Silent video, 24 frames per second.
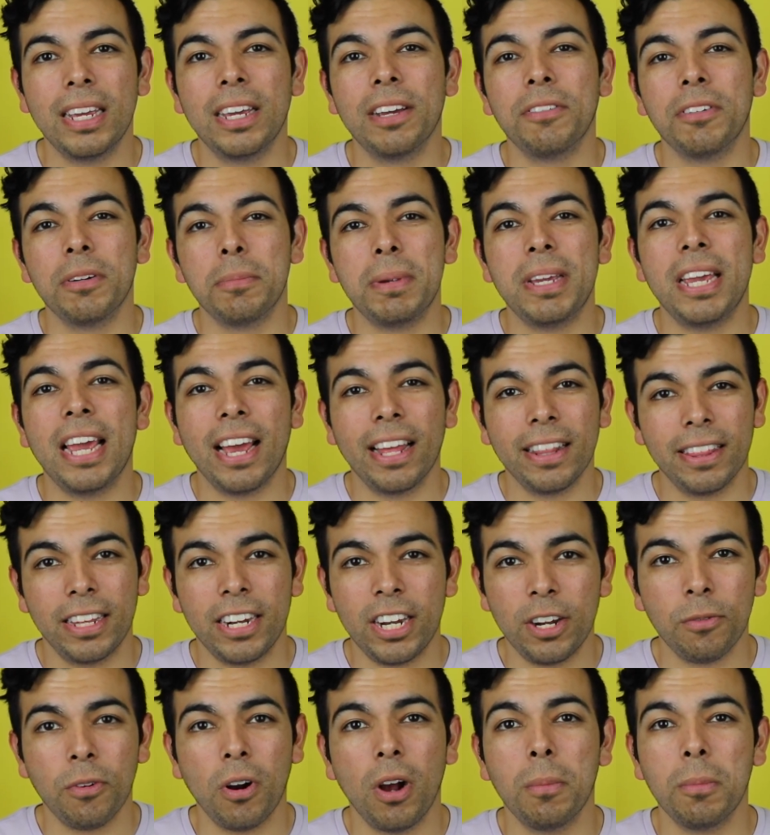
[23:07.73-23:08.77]
It would be
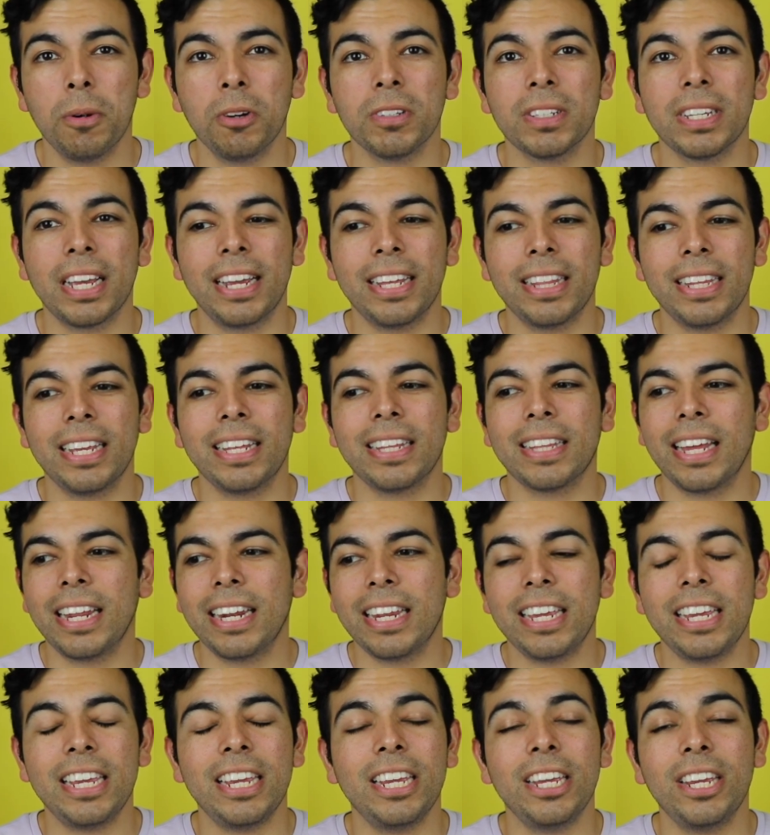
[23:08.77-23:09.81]
Anthony Ramos. I think that
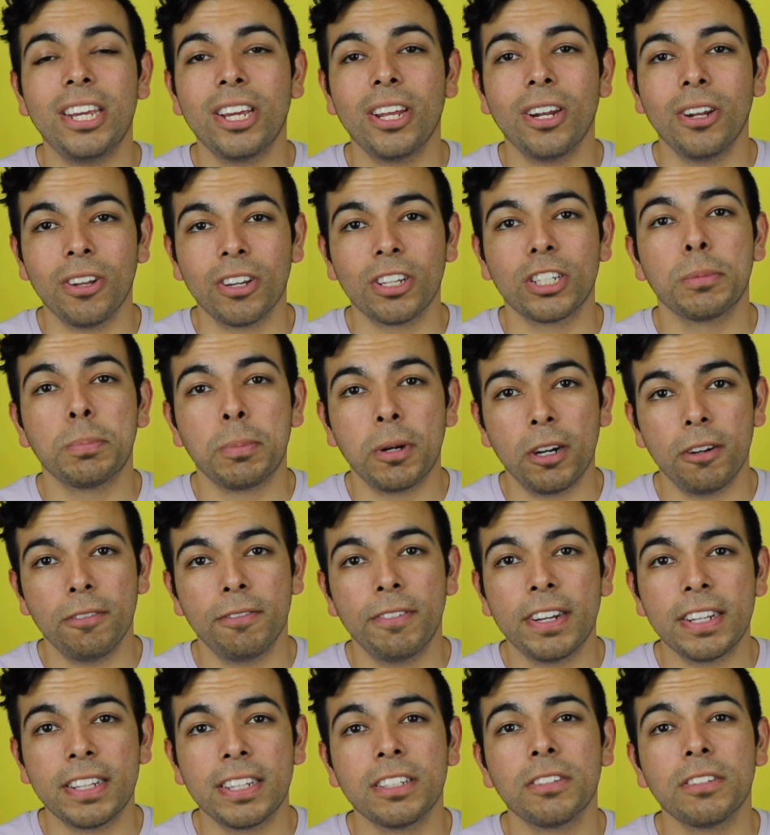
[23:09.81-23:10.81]
he looks perfect.